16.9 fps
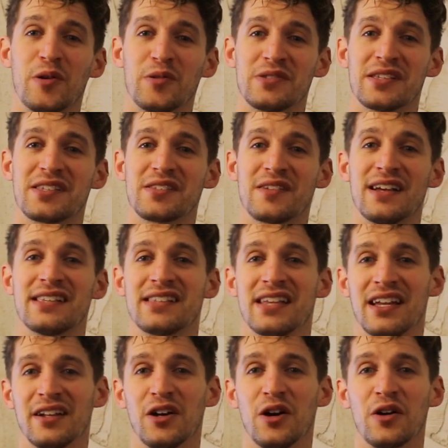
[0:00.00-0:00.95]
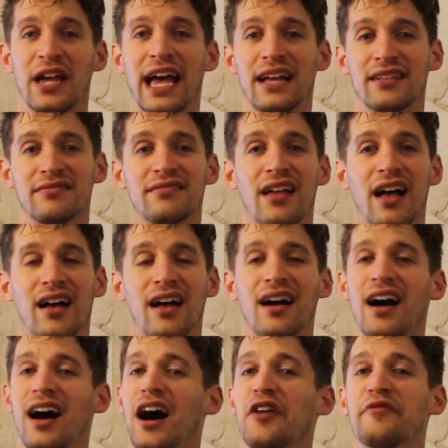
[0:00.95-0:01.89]
Moses, so I said, okay,
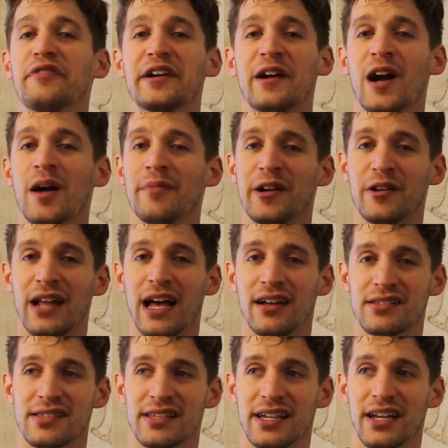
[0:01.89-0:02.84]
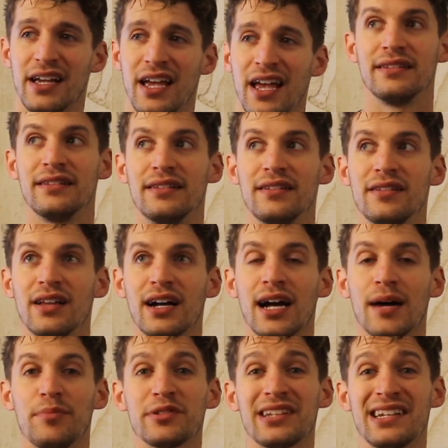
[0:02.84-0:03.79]
I'll figure out my own housing. A
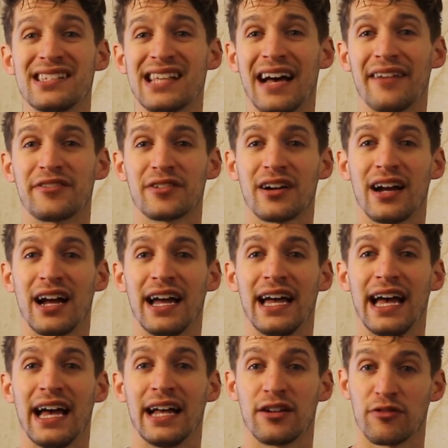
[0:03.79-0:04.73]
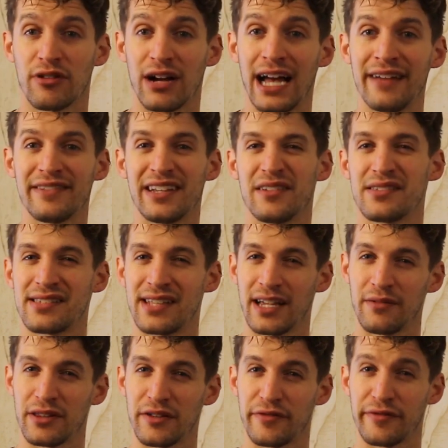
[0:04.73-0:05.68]
couple days after I had arrived, I was
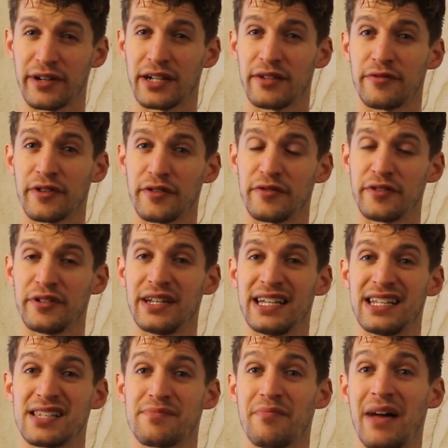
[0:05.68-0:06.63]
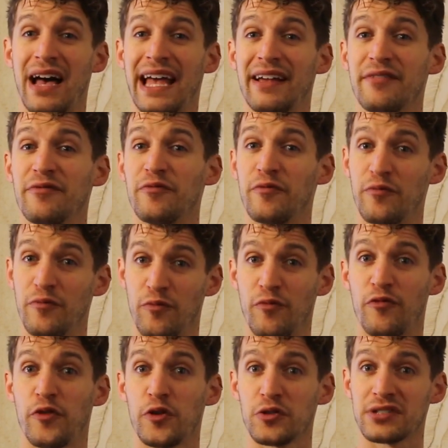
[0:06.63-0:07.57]
staying with a friend for a few days. My
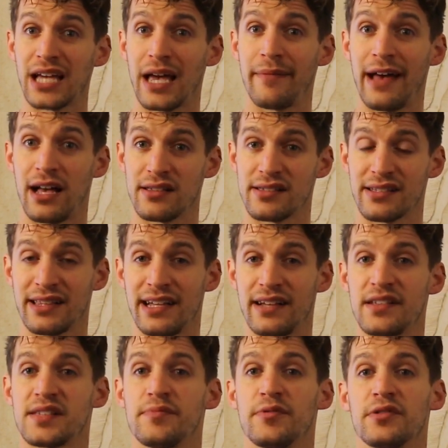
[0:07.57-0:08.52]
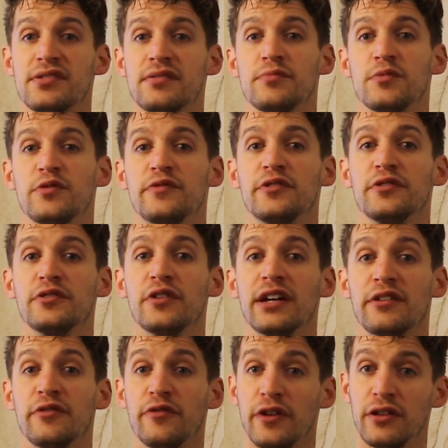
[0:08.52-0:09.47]
full-time housing that I was supposed to move to
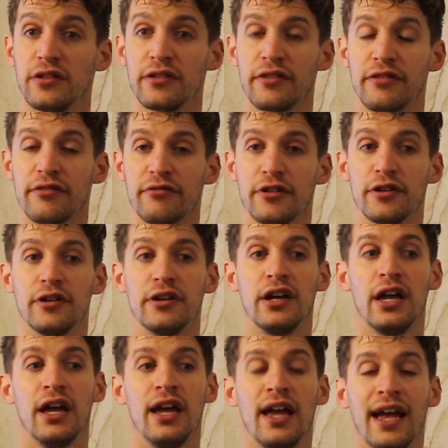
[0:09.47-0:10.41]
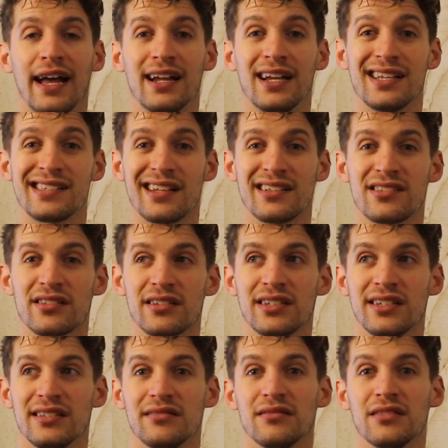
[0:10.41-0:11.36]
had fallen through, and I
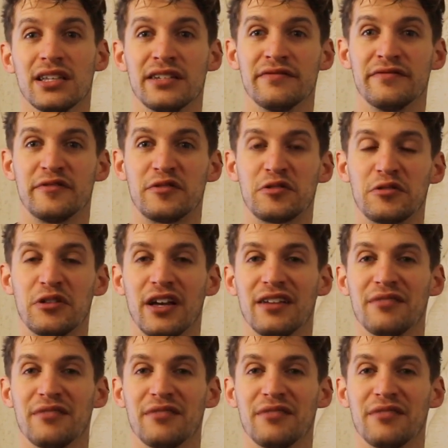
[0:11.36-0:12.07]
essentially lived,